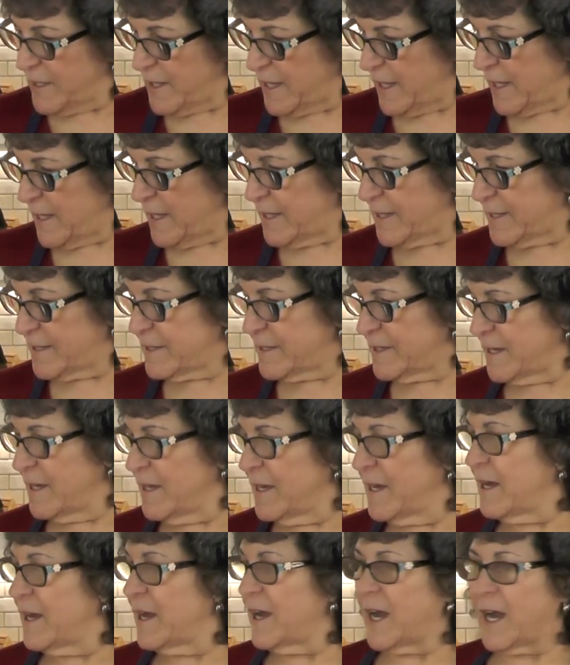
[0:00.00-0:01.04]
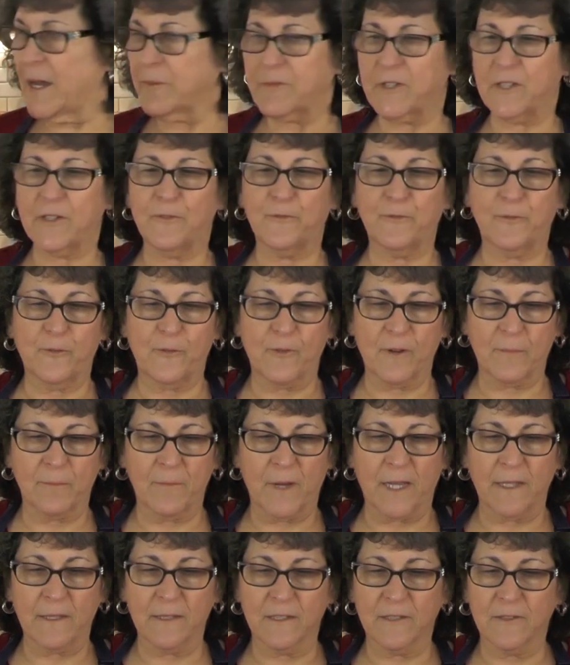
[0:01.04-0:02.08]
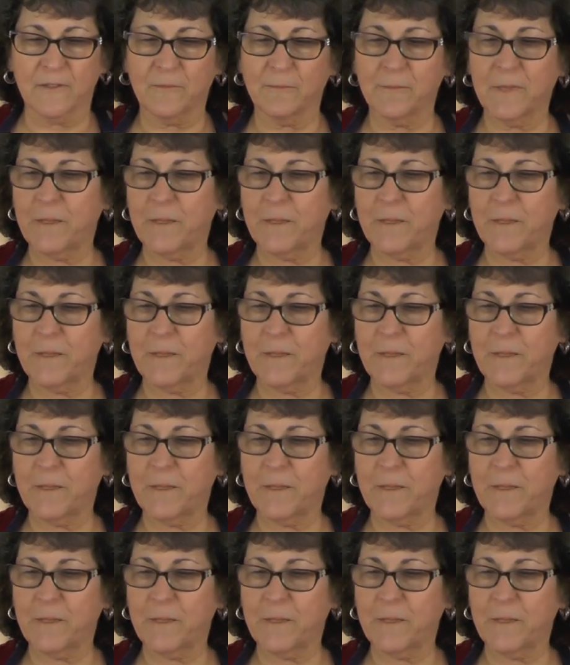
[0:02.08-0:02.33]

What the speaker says: and I'm going to form my little